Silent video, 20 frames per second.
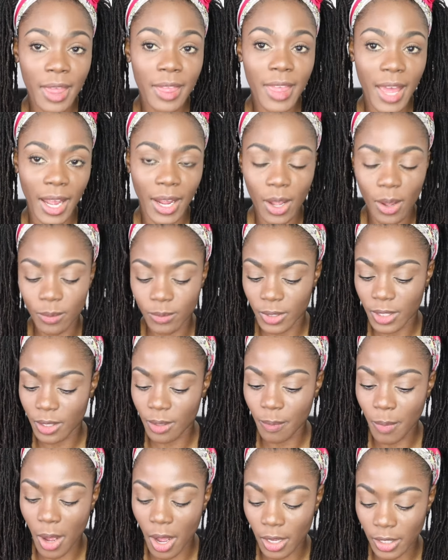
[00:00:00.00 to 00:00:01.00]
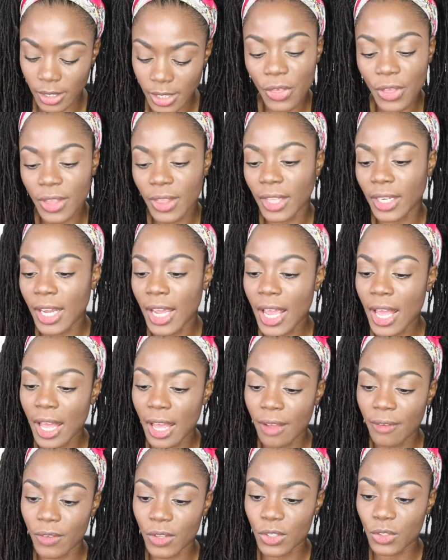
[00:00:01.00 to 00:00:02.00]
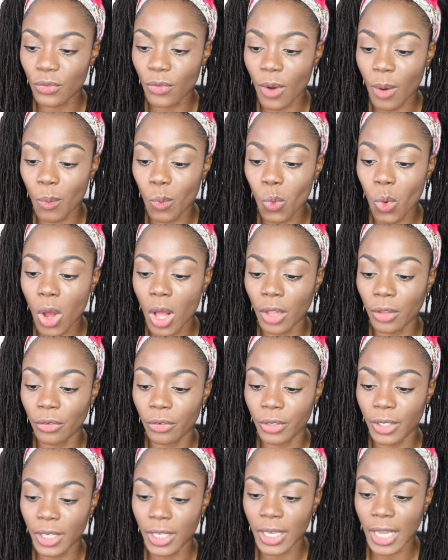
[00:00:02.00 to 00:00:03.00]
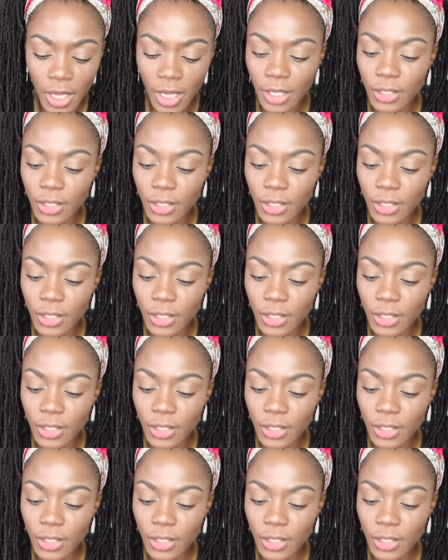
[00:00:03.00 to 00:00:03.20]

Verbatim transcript: that comes in the box. The thing that I have is from Walgreens.